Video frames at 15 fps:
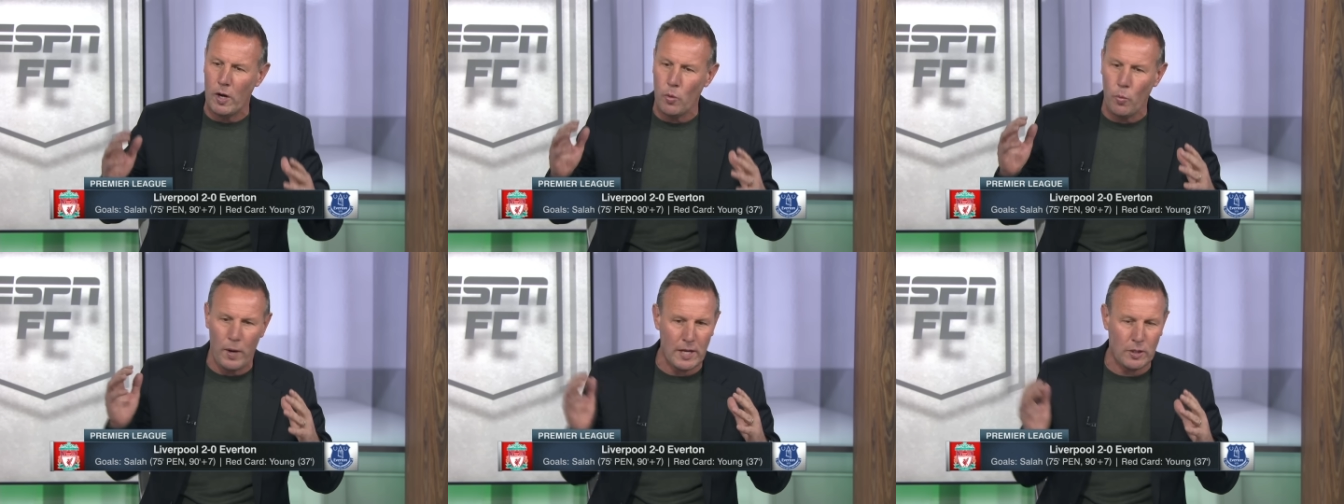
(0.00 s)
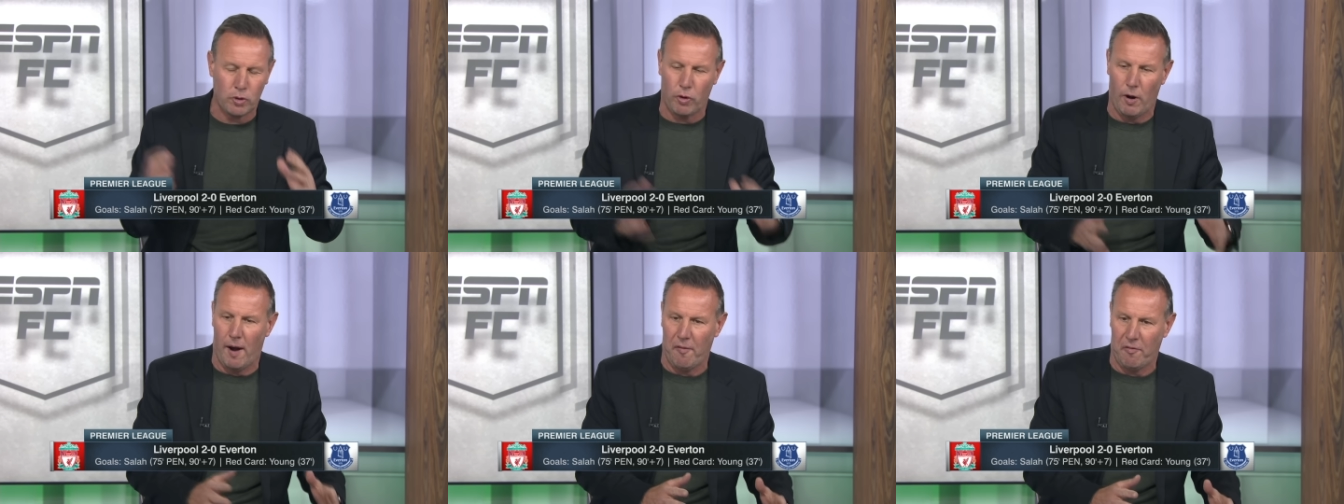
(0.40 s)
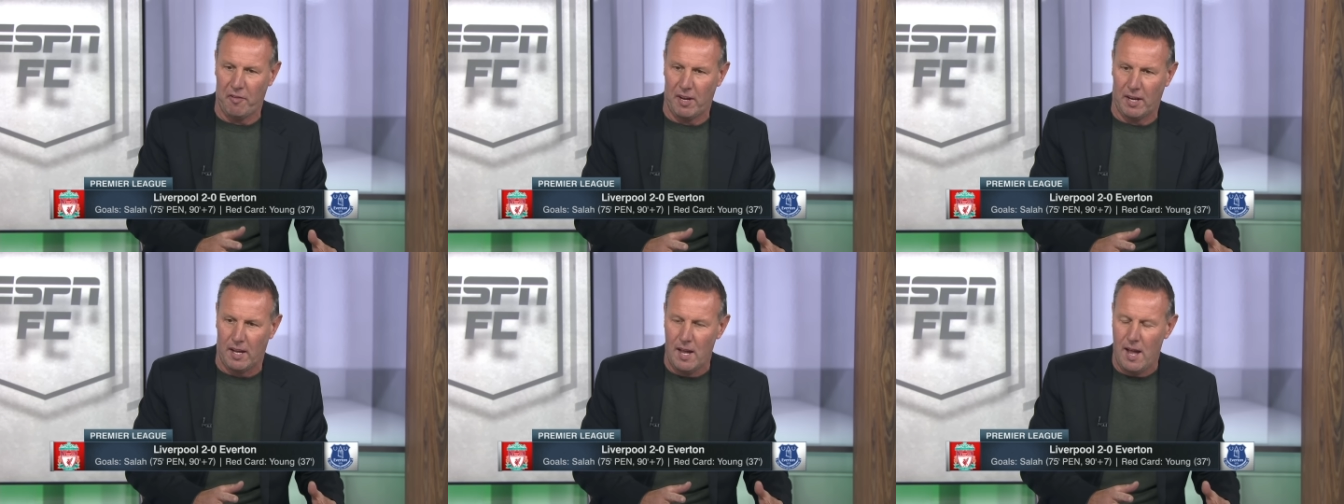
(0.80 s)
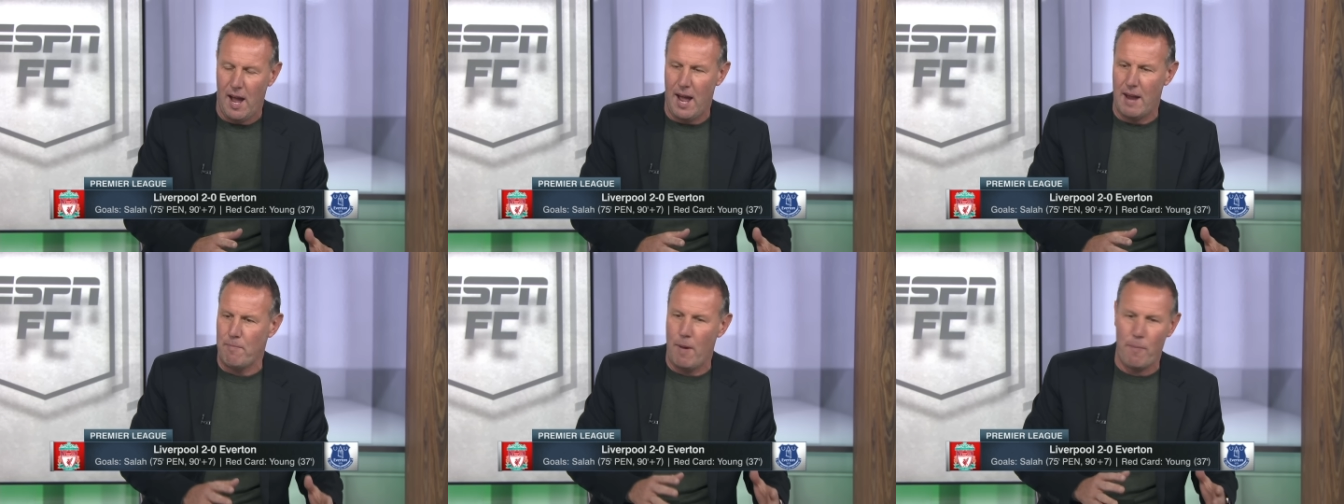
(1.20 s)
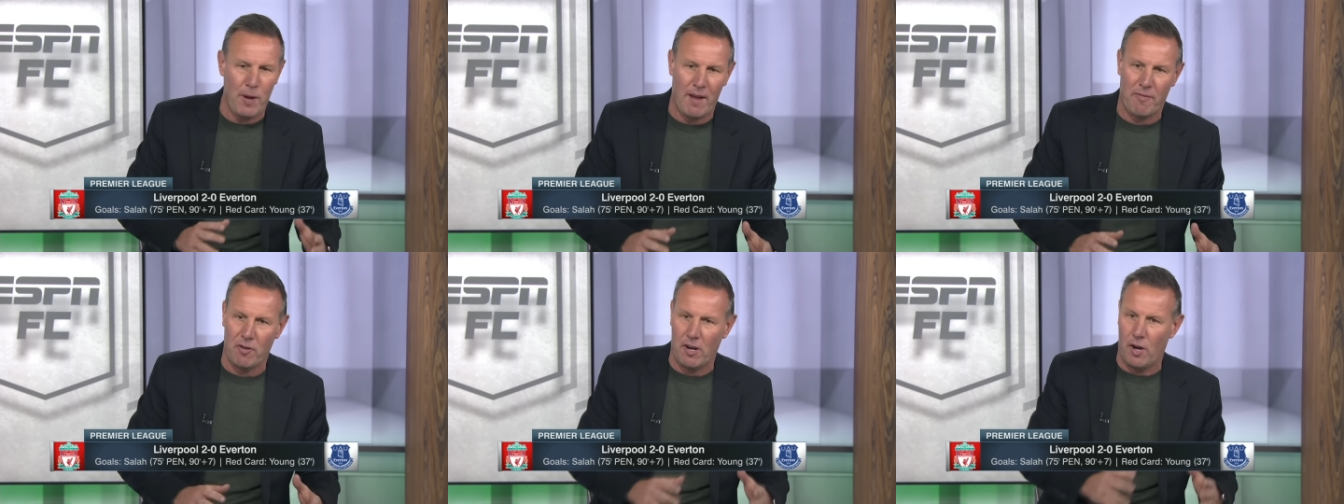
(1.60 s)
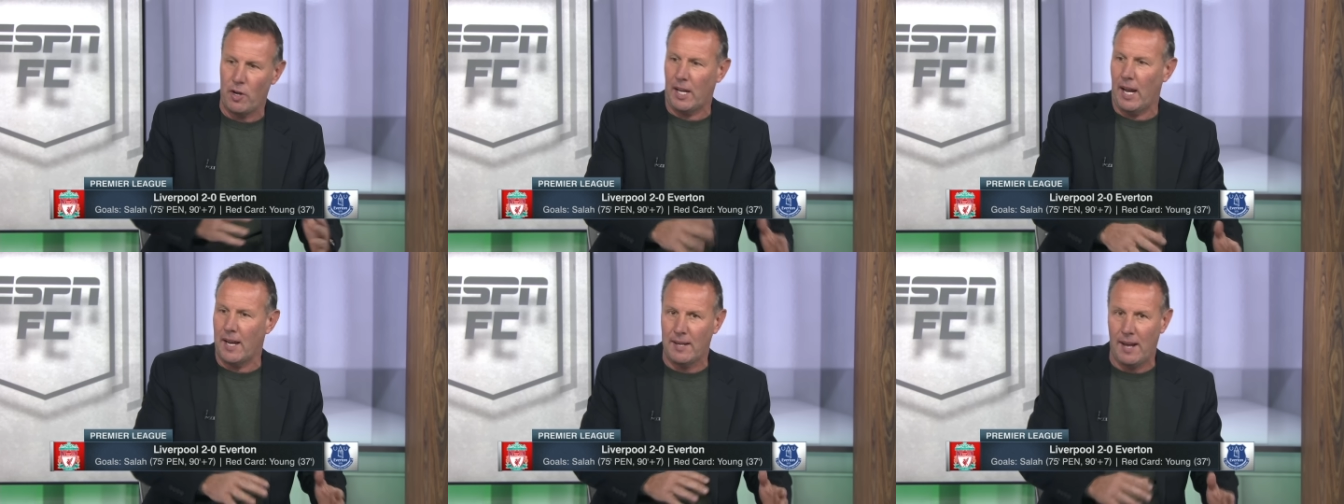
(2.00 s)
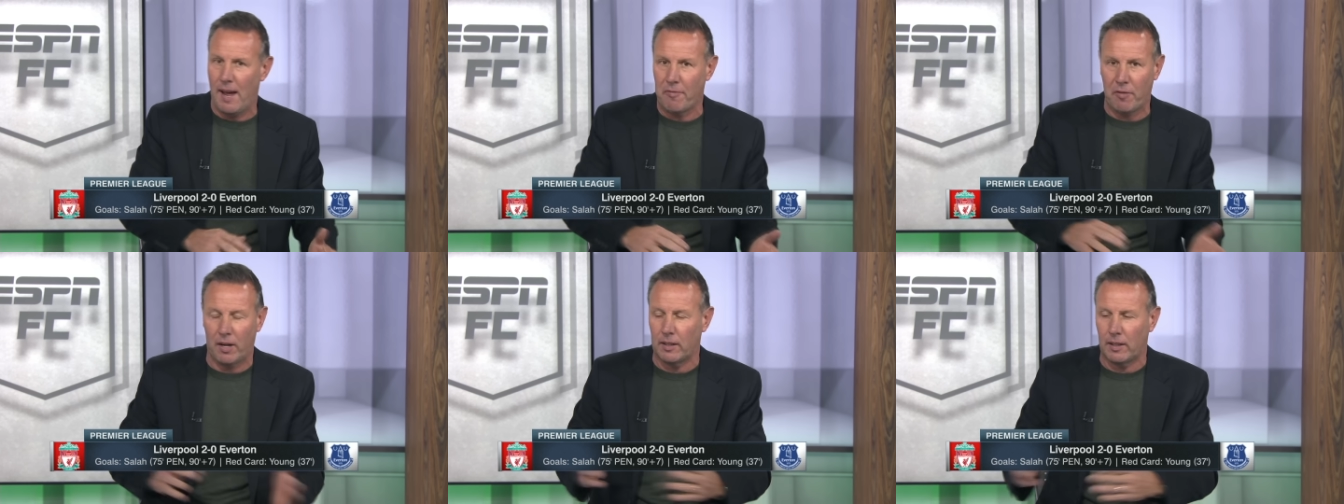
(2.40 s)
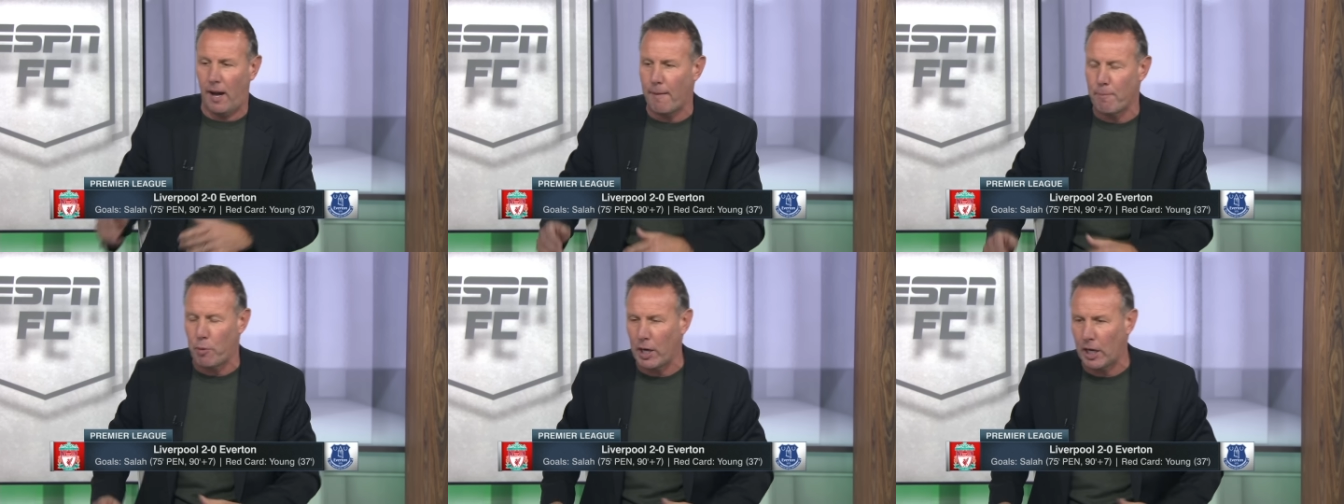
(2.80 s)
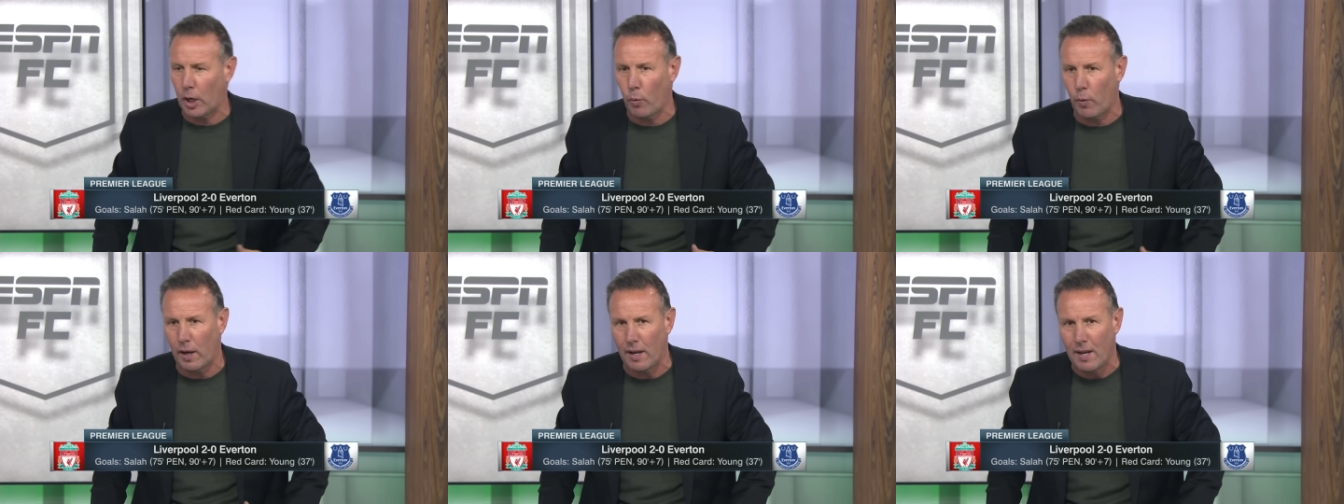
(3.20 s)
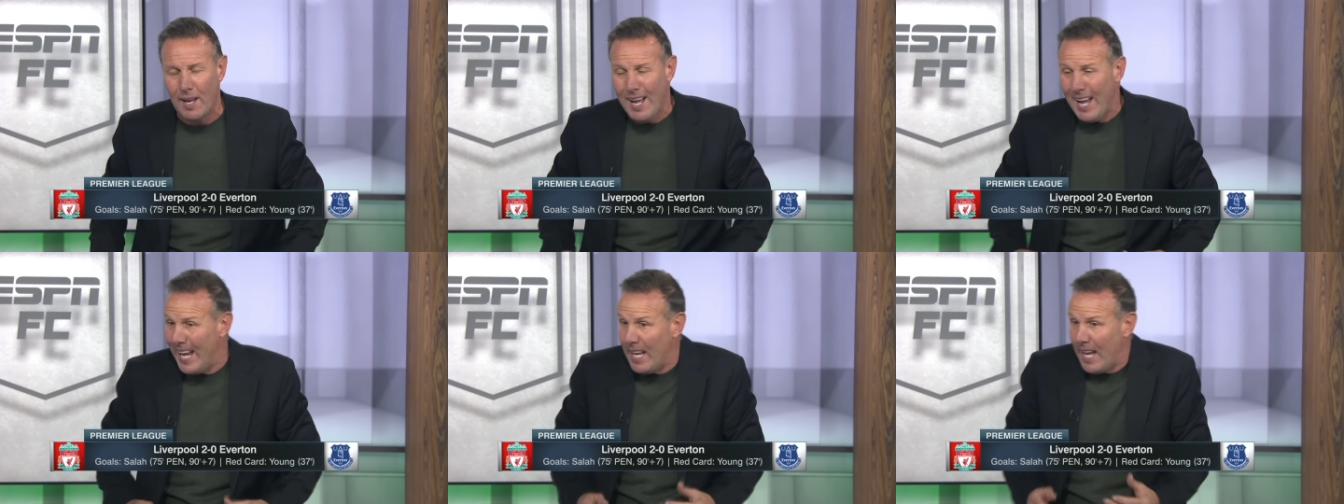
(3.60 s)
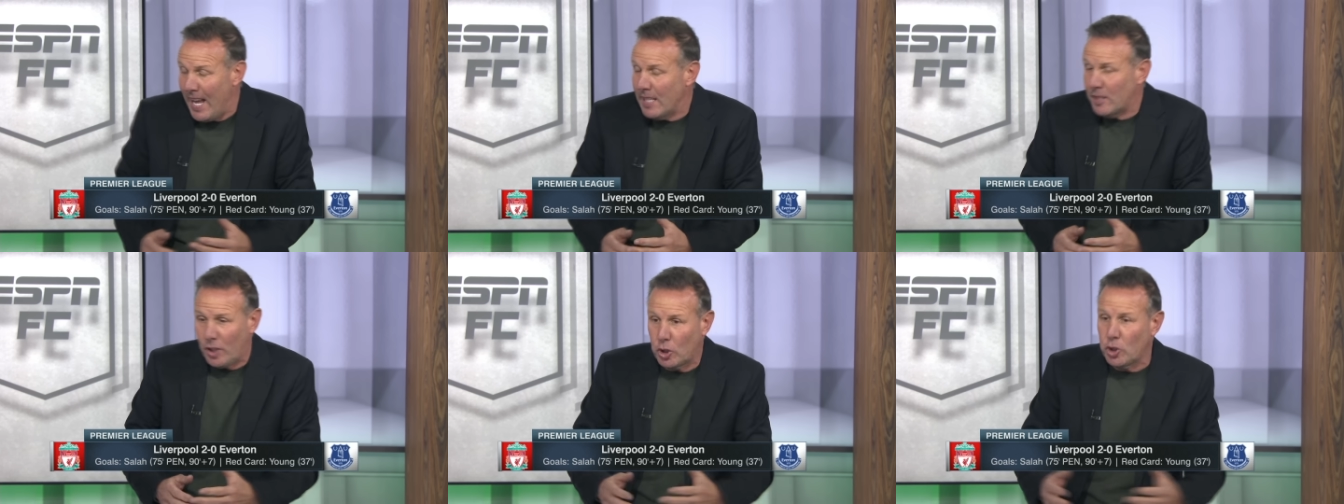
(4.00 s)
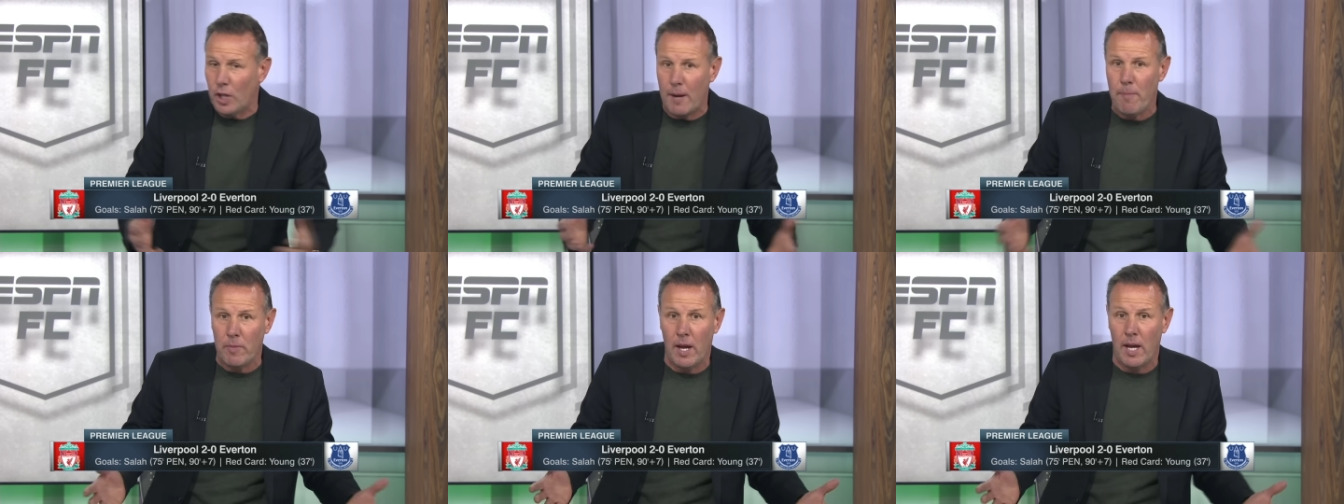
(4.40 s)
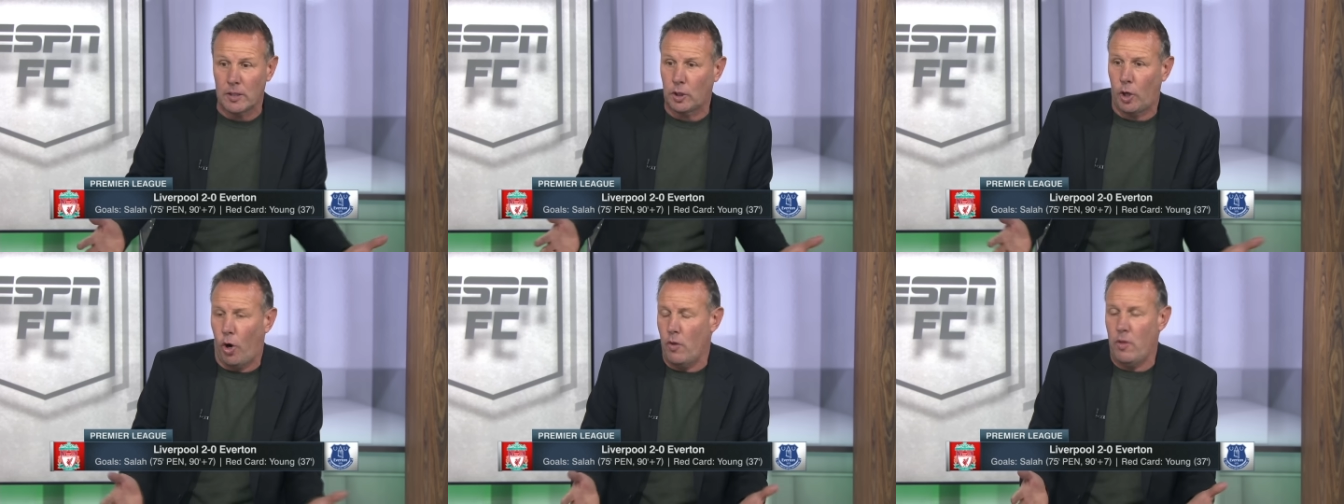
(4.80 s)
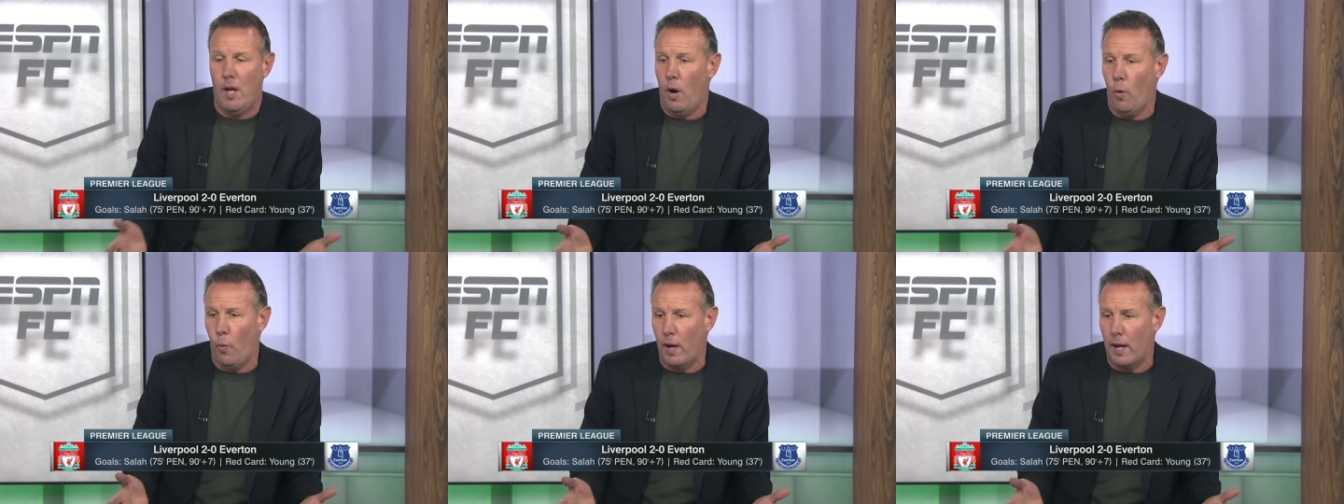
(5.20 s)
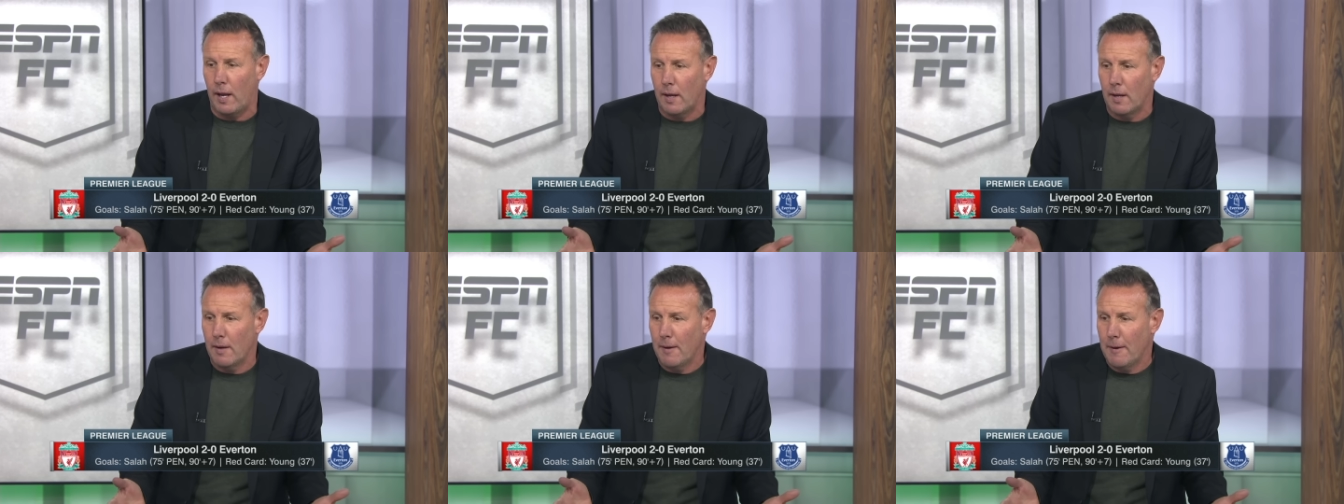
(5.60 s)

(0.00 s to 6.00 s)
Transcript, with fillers: one-way traffic and maybe every now and again Everton get a breakaway. It, it's a shame that it's gone that way.